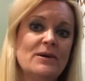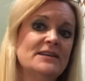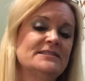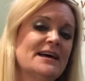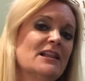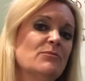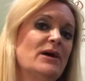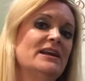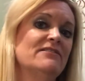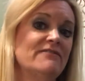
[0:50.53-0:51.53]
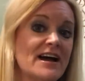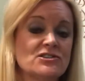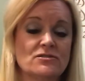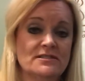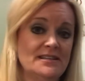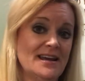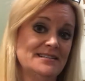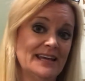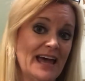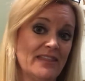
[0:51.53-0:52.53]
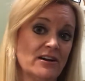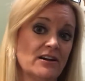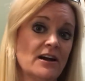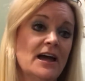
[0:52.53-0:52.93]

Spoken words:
we celebrated Veterans Day together.